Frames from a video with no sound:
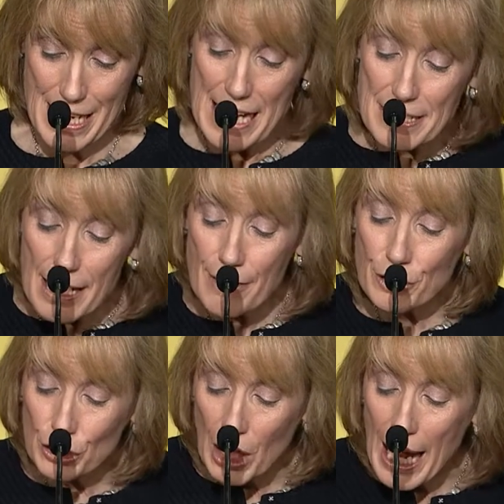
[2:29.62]
As
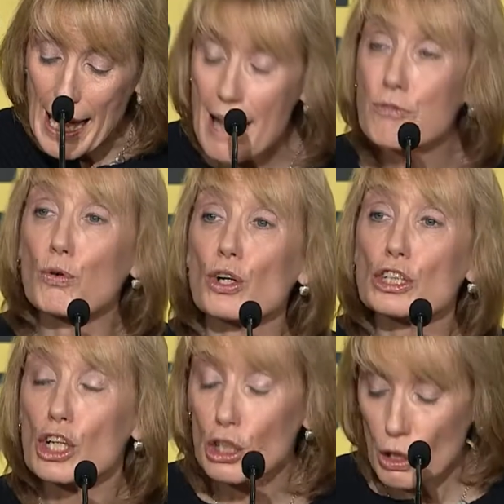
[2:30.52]
governor, I have
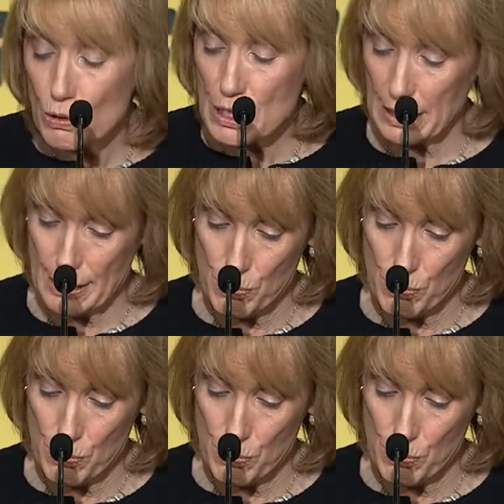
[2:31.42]
worked closely